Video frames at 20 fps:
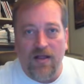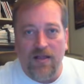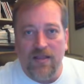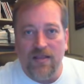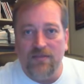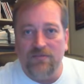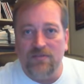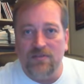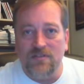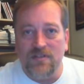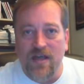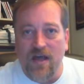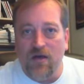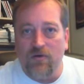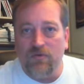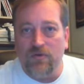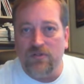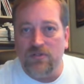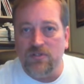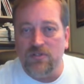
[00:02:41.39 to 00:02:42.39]
evens
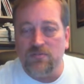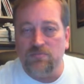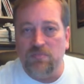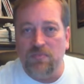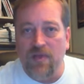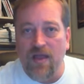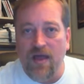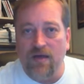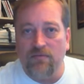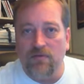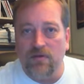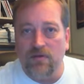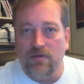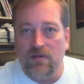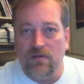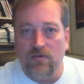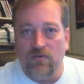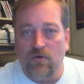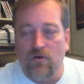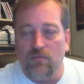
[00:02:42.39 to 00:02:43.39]
out with just having
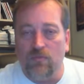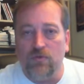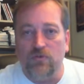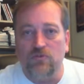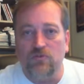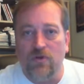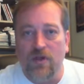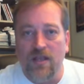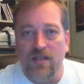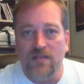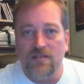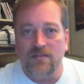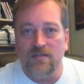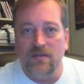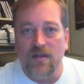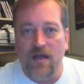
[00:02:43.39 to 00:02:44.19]
a normal trade,